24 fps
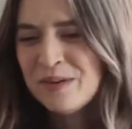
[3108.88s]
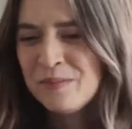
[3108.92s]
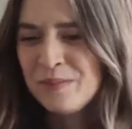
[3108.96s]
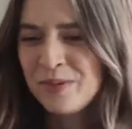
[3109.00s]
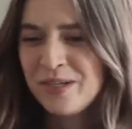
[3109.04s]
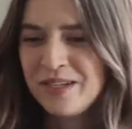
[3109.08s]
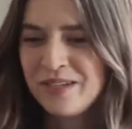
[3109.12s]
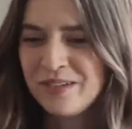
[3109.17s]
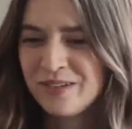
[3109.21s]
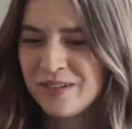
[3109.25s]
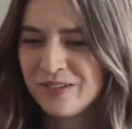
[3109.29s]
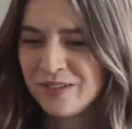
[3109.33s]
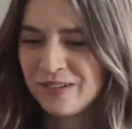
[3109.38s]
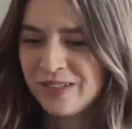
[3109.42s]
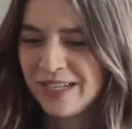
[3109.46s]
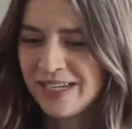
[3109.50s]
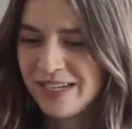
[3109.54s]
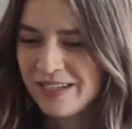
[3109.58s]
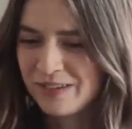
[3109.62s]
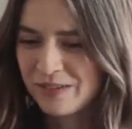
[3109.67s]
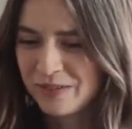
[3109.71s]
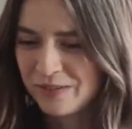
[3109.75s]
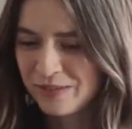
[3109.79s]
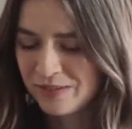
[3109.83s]
but, you know,
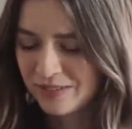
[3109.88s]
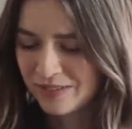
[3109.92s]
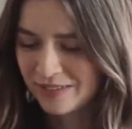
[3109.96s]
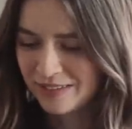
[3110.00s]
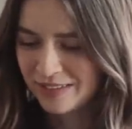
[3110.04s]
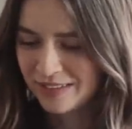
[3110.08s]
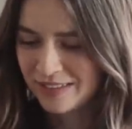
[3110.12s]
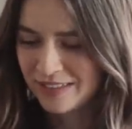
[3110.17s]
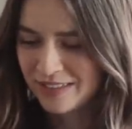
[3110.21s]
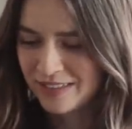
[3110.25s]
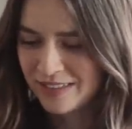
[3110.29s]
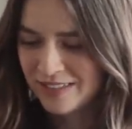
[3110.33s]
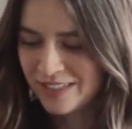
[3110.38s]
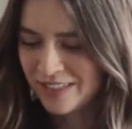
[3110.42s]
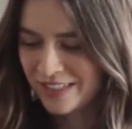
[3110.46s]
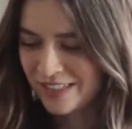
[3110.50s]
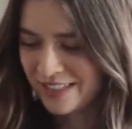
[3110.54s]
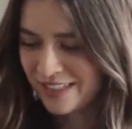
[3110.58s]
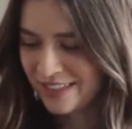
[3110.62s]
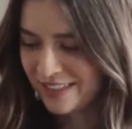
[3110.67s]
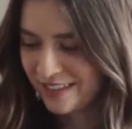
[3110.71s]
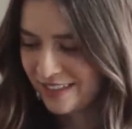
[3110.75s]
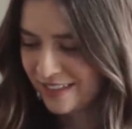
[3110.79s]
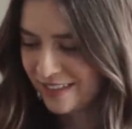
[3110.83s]
like,
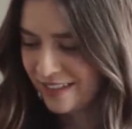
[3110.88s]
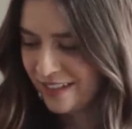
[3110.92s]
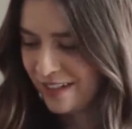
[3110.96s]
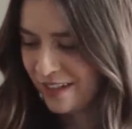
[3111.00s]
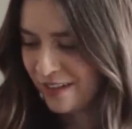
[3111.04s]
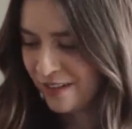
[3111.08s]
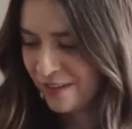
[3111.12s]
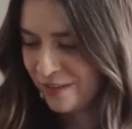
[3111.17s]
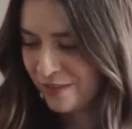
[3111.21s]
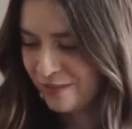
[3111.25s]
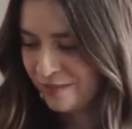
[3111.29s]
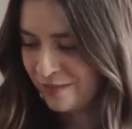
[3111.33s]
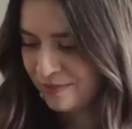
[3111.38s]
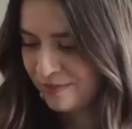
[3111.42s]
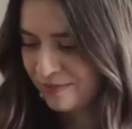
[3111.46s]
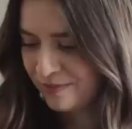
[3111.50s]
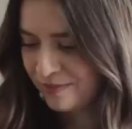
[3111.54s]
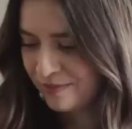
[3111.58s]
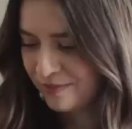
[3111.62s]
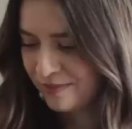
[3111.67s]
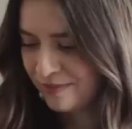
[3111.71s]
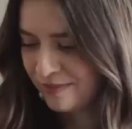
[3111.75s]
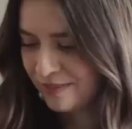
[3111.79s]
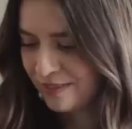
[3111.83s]
just, you know,
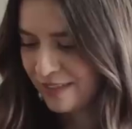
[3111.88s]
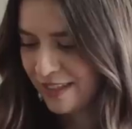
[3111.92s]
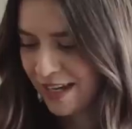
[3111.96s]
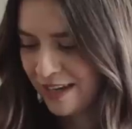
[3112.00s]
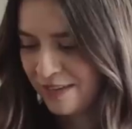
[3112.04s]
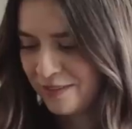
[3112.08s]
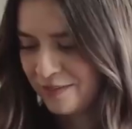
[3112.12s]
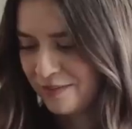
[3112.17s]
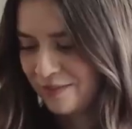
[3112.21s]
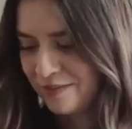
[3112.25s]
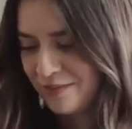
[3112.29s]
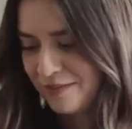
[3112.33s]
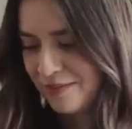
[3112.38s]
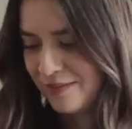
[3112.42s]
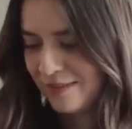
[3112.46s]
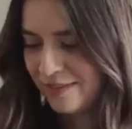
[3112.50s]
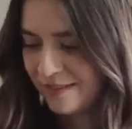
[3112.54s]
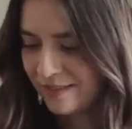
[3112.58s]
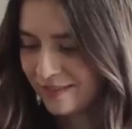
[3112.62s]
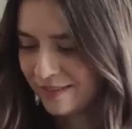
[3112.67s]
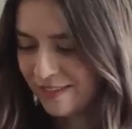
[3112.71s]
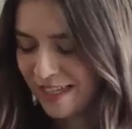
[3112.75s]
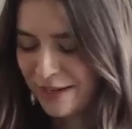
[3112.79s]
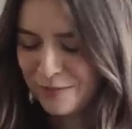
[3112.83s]
that
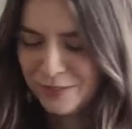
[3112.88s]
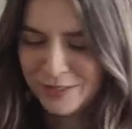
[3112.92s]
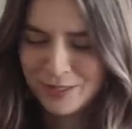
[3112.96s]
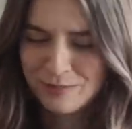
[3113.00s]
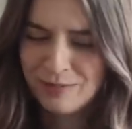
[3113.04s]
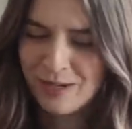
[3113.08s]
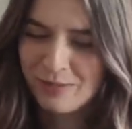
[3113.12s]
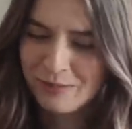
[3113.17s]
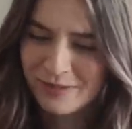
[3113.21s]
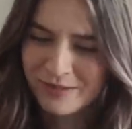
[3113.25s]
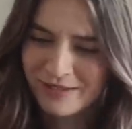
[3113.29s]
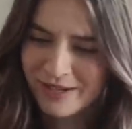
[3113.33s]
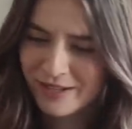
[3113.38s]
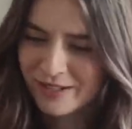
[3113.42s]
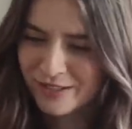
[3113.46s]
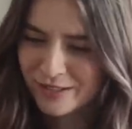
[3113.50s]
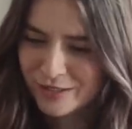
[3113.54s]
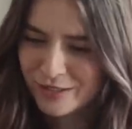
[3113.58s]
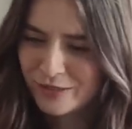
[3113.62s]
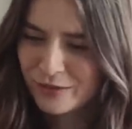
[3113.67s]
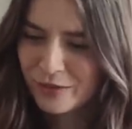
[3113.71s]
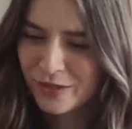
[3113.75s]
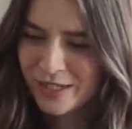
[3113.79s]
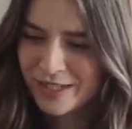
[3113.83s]
that was probably not a
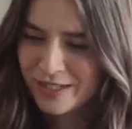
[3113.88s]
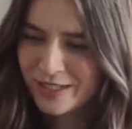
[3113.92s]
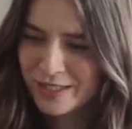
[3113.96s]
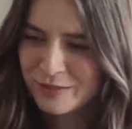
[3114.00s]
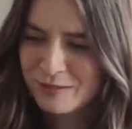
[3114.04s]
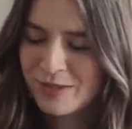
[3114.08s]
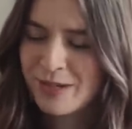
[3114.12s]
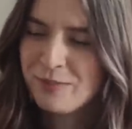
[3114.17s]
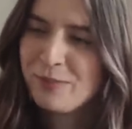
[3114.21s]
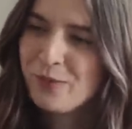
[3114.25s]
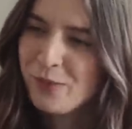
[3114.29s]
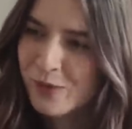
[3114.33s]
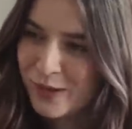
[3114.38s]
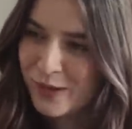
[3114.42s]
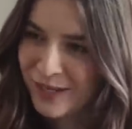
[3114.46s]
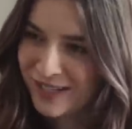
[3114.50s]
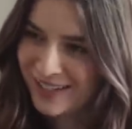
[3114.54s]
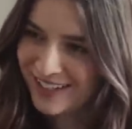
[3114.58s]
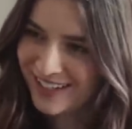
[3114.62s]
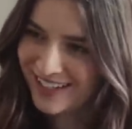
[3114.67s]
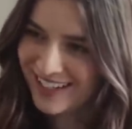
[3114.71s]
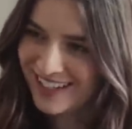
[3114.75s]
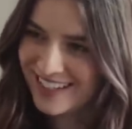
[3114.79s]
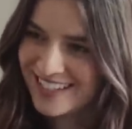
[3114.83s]
good story because my
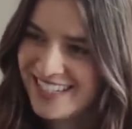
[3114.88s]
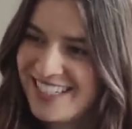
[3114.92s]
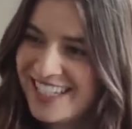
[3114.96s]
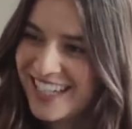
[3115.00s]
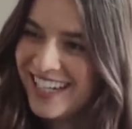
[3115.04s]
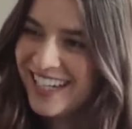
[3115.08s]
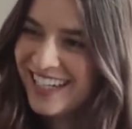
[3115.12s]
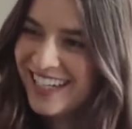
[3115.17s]
point is